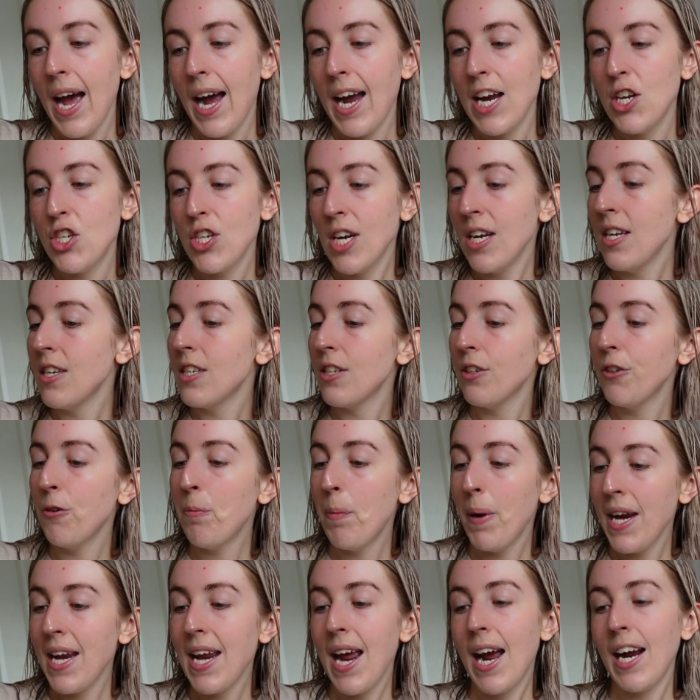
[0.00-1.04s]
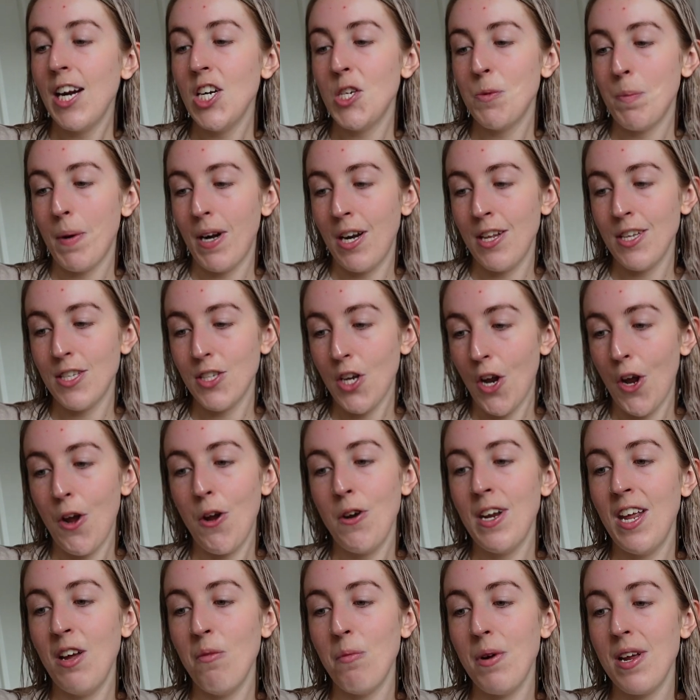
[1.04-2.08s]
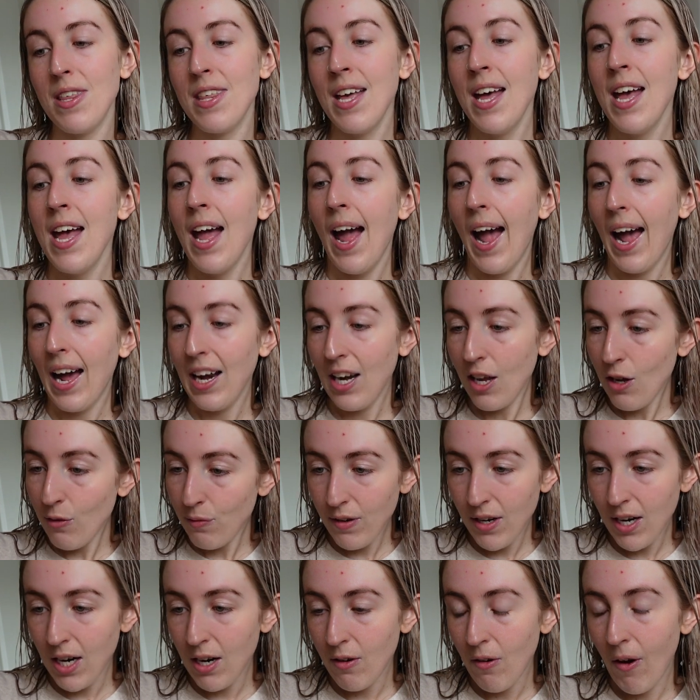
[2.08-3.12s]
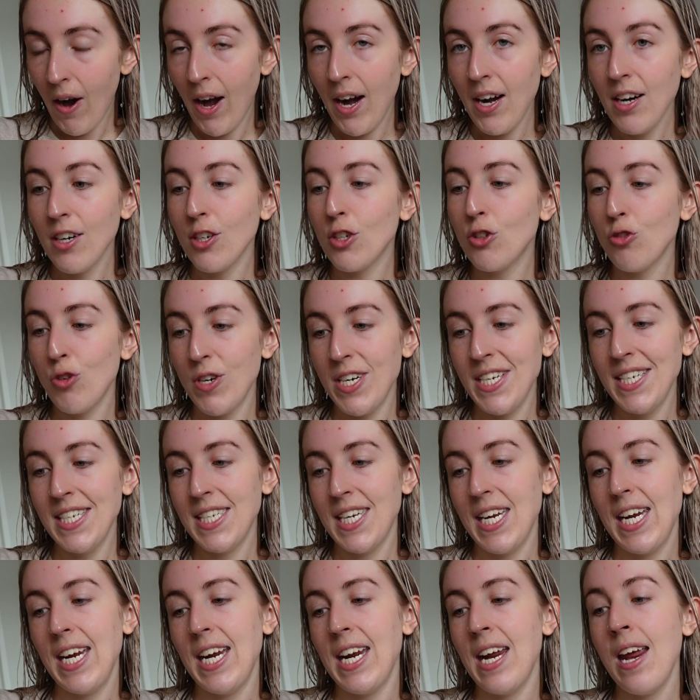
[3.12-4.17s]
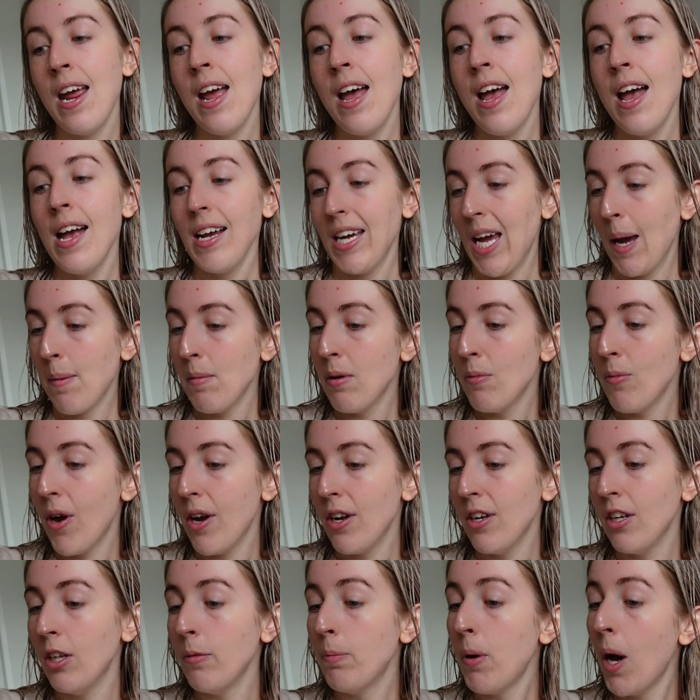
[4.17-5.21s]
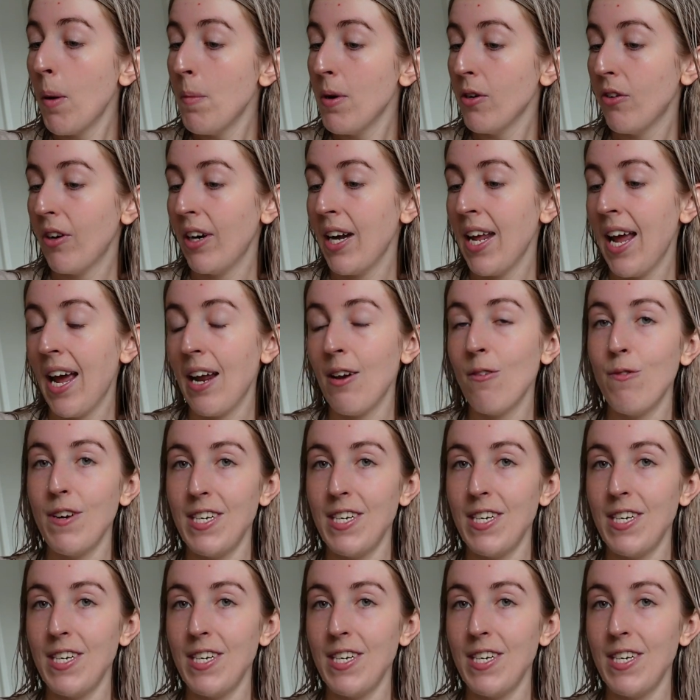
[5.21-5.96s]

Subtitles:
a gentle pH balance toner with aloe vera, green tea, chamomile, pomegranate and